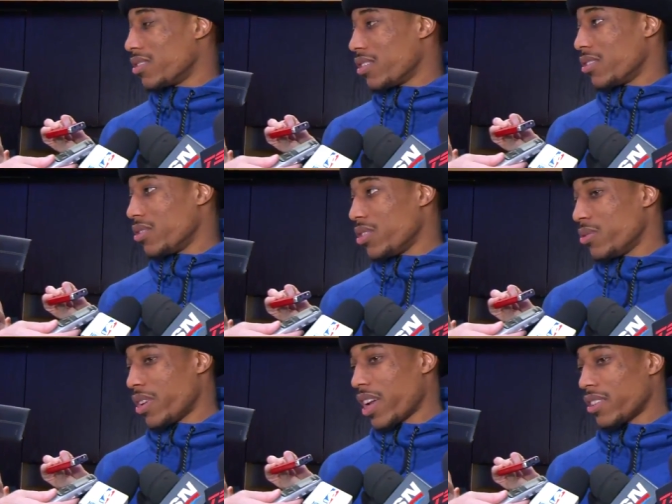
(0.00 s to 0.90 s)
You know, you
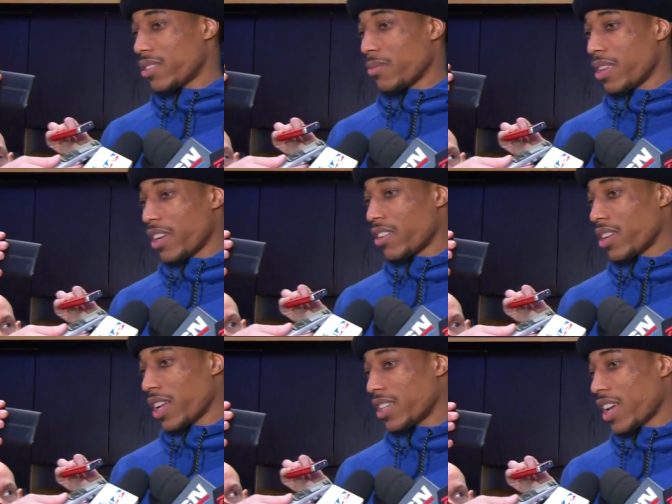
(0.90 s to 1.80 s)
don't want to have something
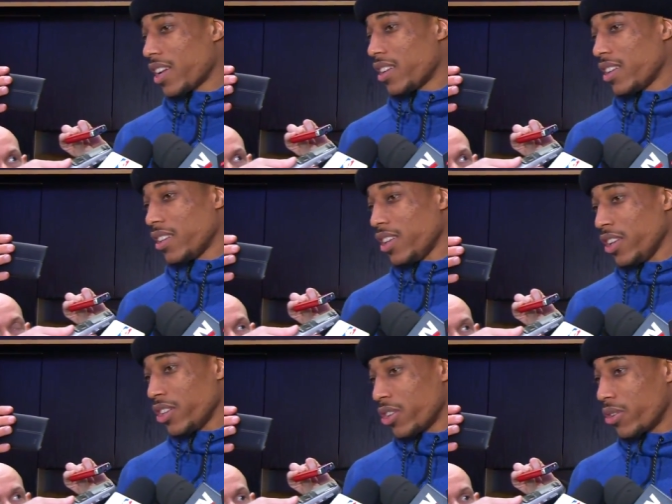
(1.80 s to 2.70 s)
lingering like that and
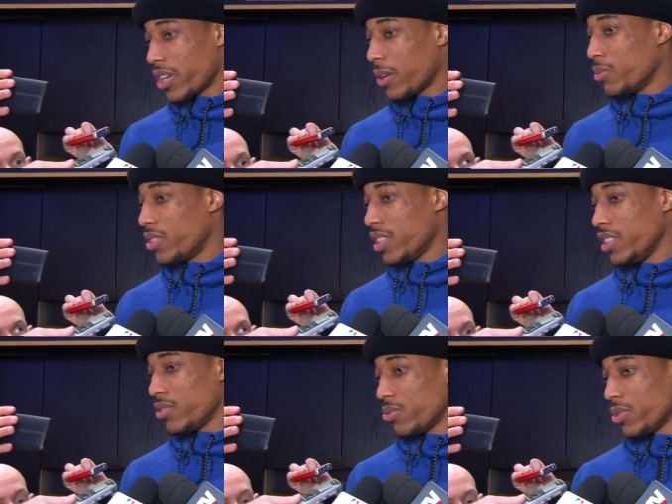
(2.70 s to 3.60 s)
go a couple
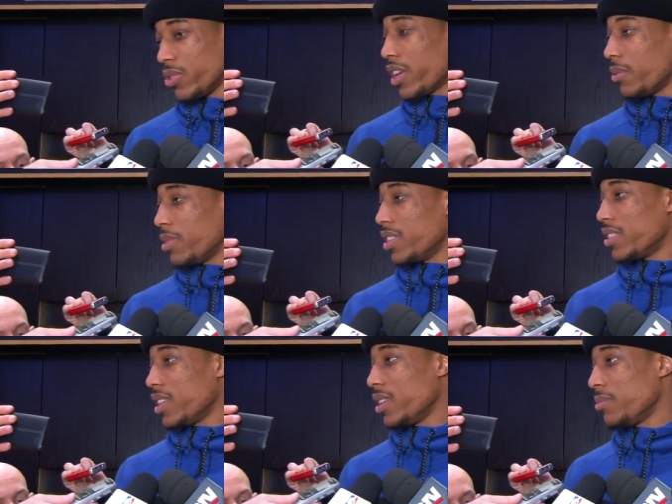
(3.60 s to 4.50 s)
seasons where you can't beat a
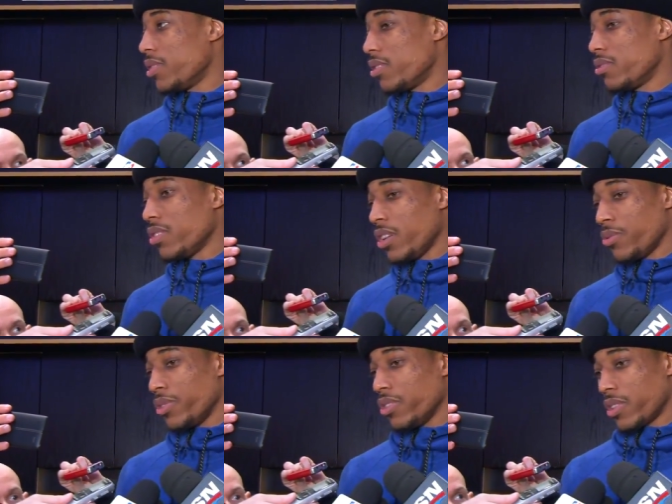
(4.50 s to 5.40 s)
team. You know,
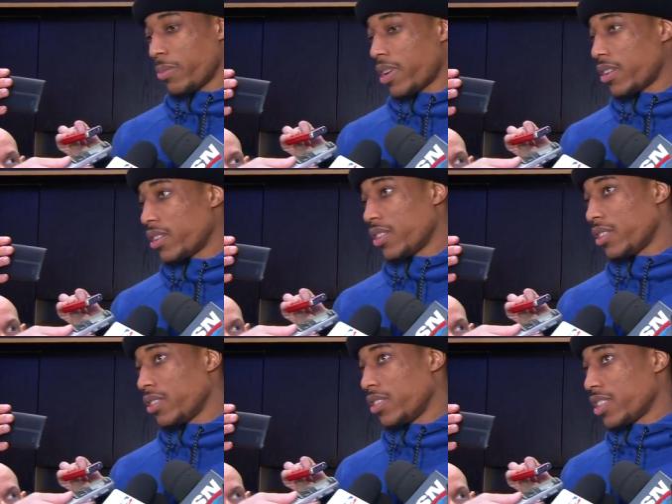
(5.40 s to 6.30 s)
when you're a competitor,
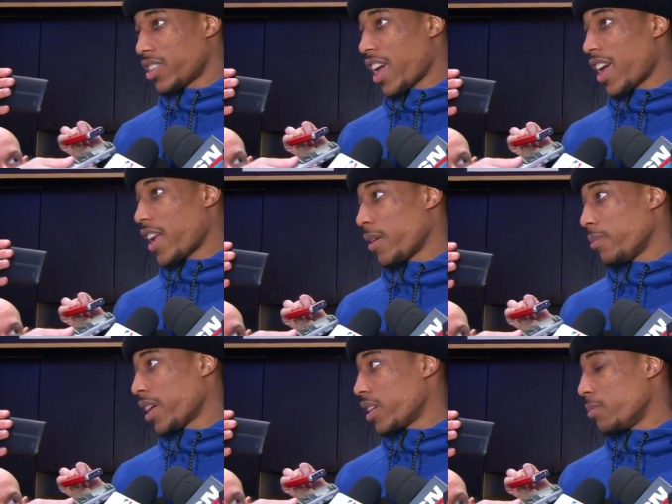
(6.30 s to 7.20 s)
just to have
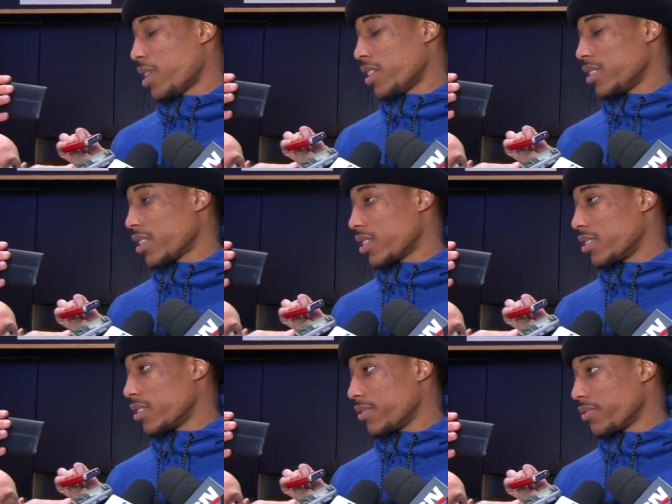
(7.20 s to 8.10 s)
that back in mind sucks.